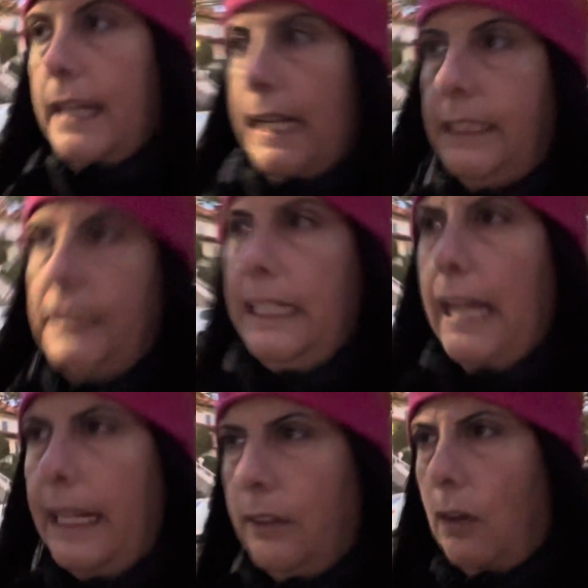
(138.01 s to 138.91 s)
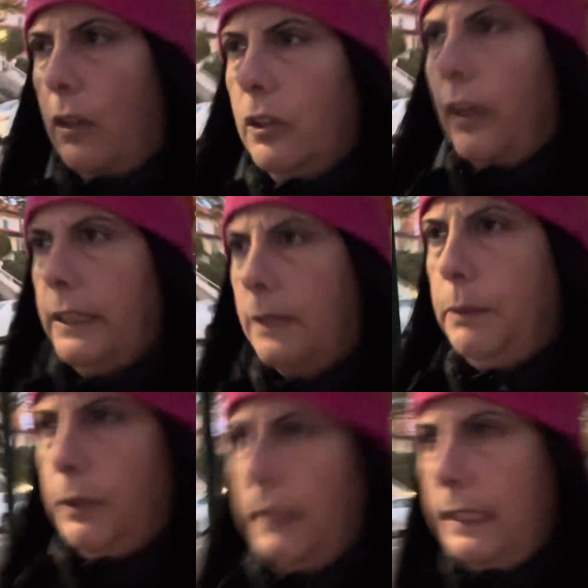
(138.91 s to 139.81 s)
And she had an online
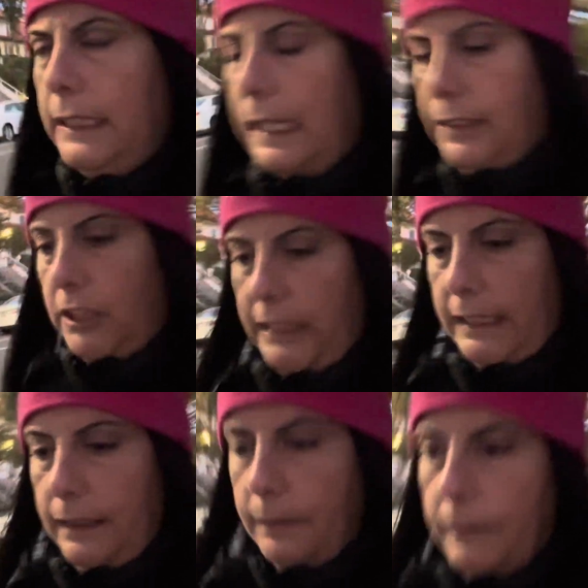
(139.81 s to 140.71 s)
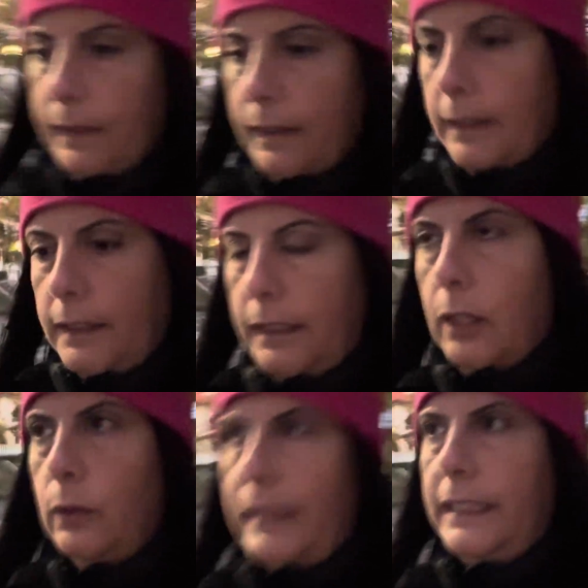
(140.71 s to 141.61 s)
community that
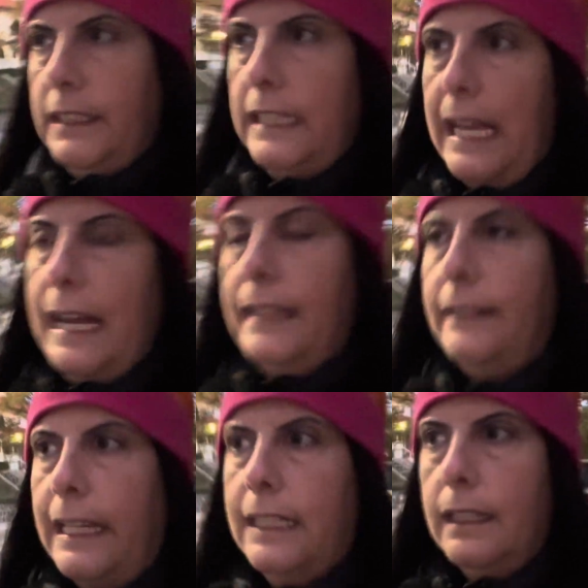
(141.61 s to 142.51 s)
I think she had like